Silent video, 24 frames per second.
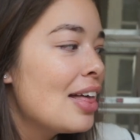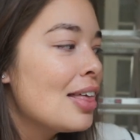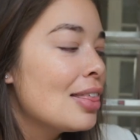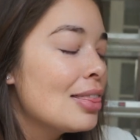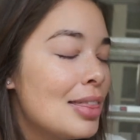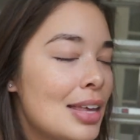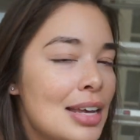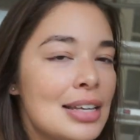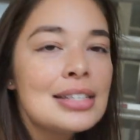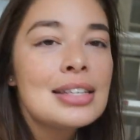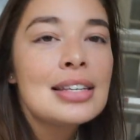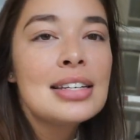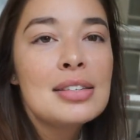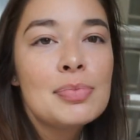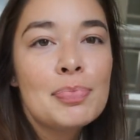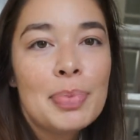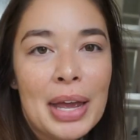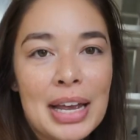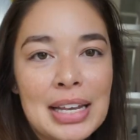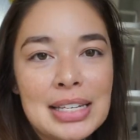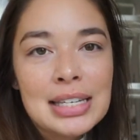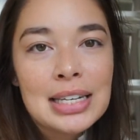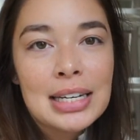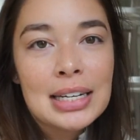This is
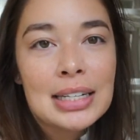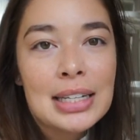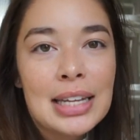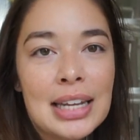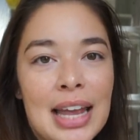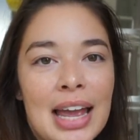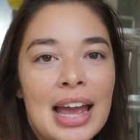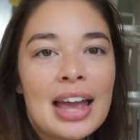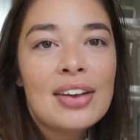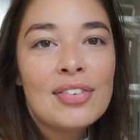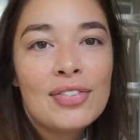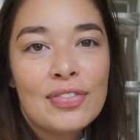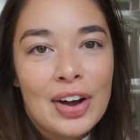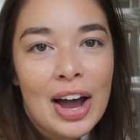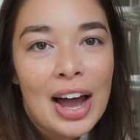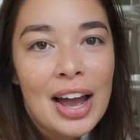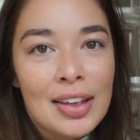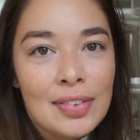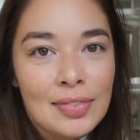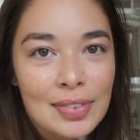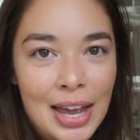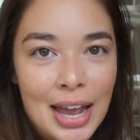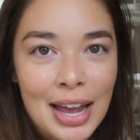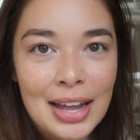basically a
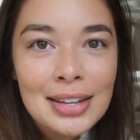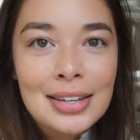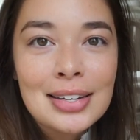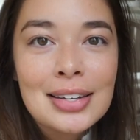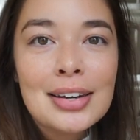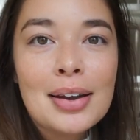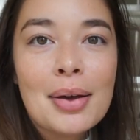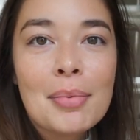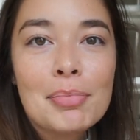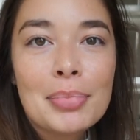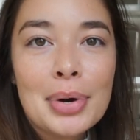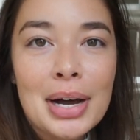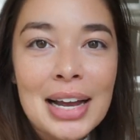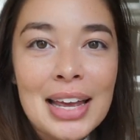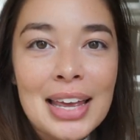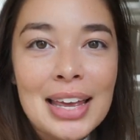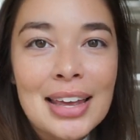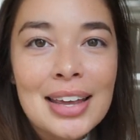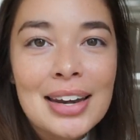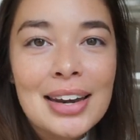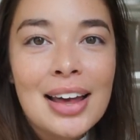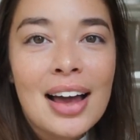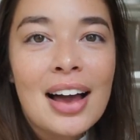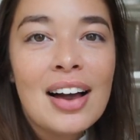5-gallon
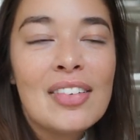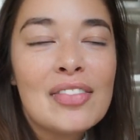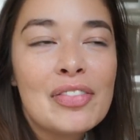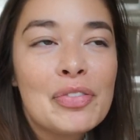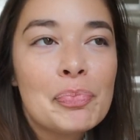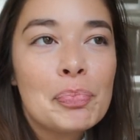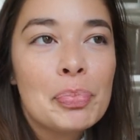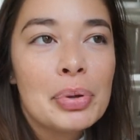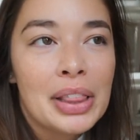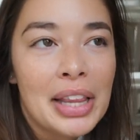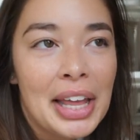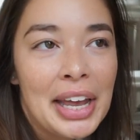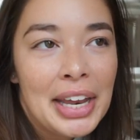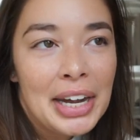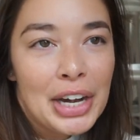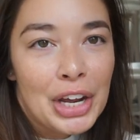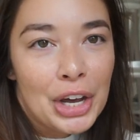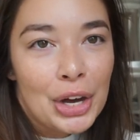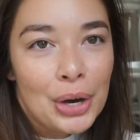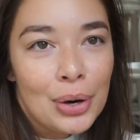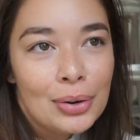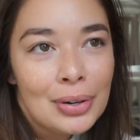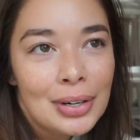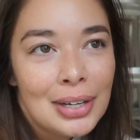bucket of
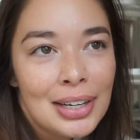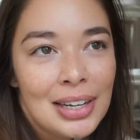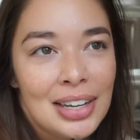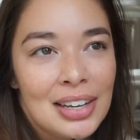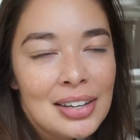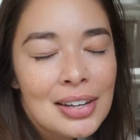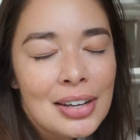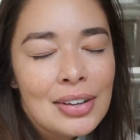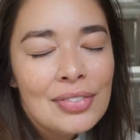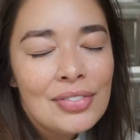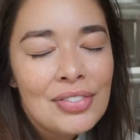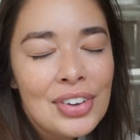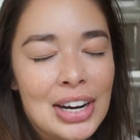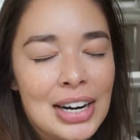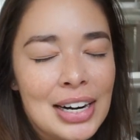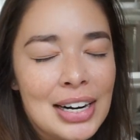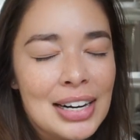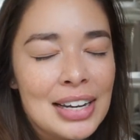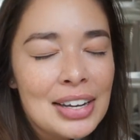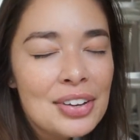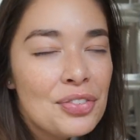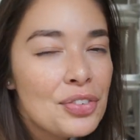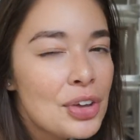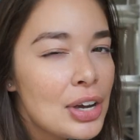Play-Doh.
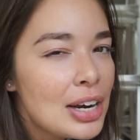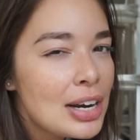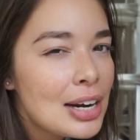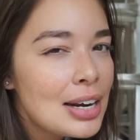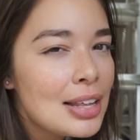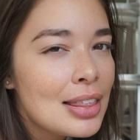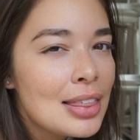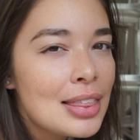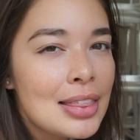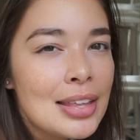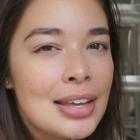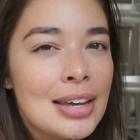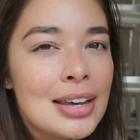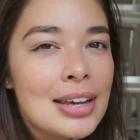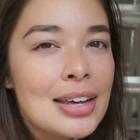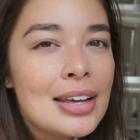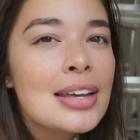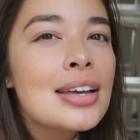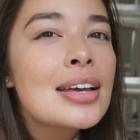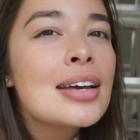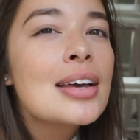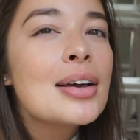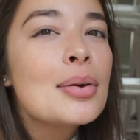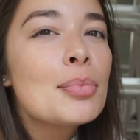Very, very thick
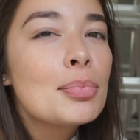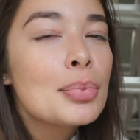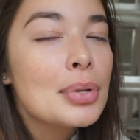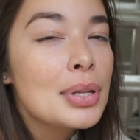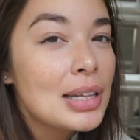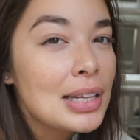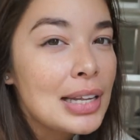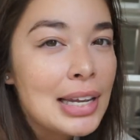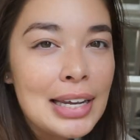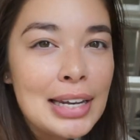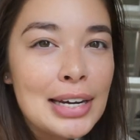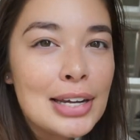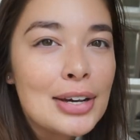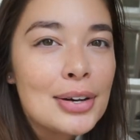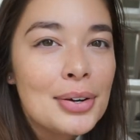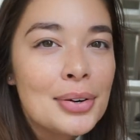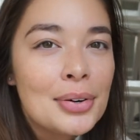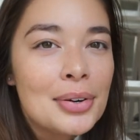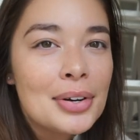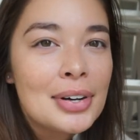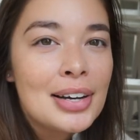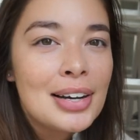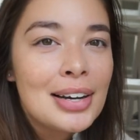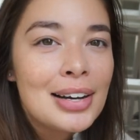Play-Doh.
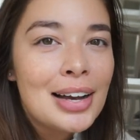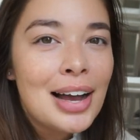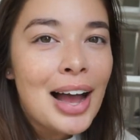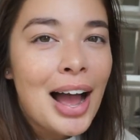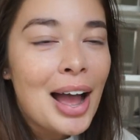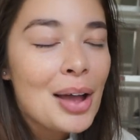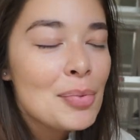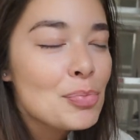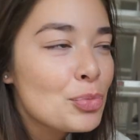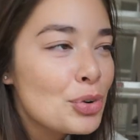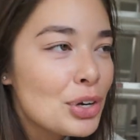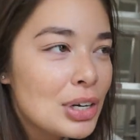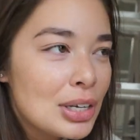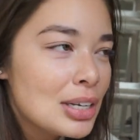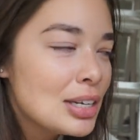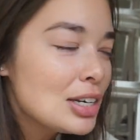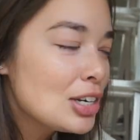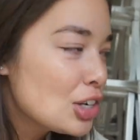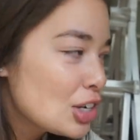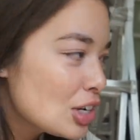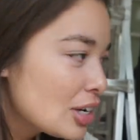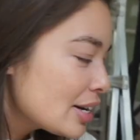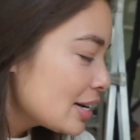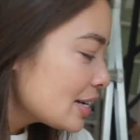I'm really
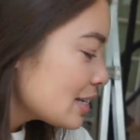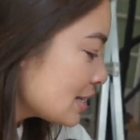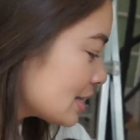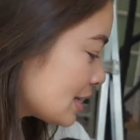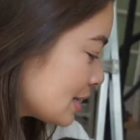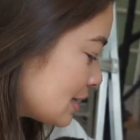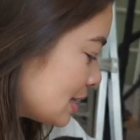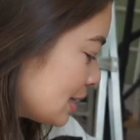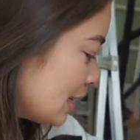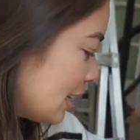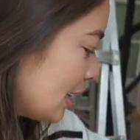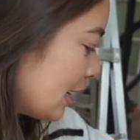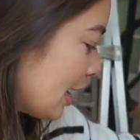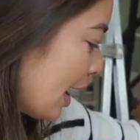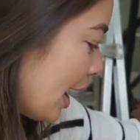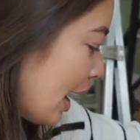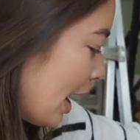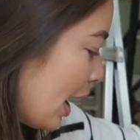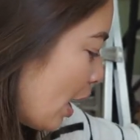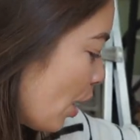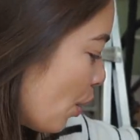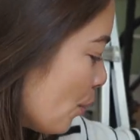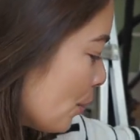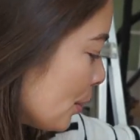curious to see
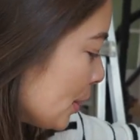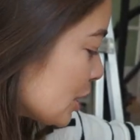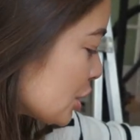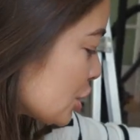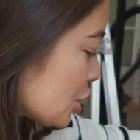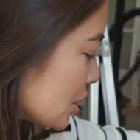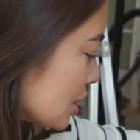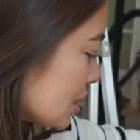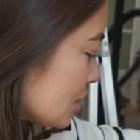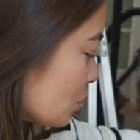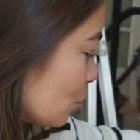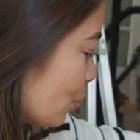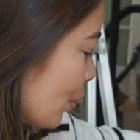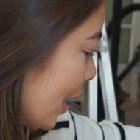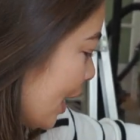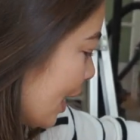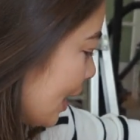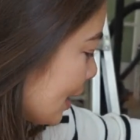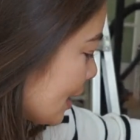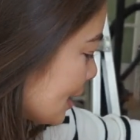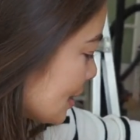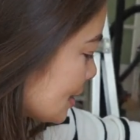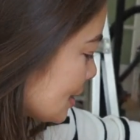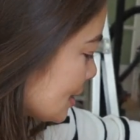how much this
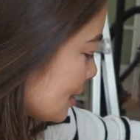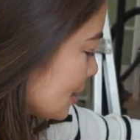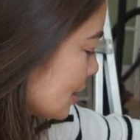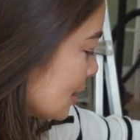weighs